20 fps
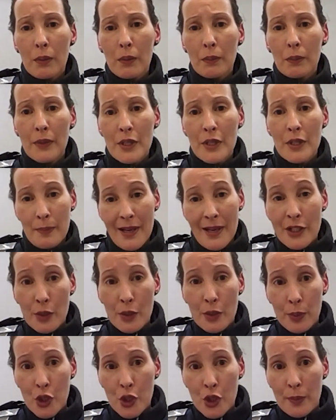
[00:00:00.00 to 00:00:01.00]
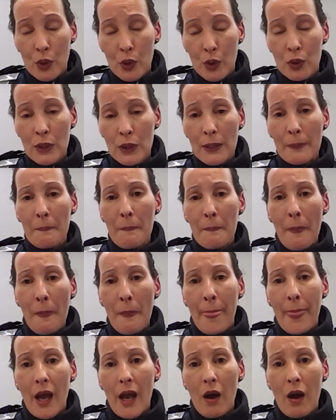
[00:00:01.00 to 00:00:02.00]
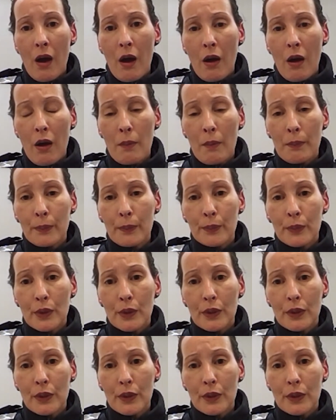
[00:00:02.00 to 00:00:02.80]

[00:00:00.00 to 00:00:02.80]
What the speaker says: as best as possible. And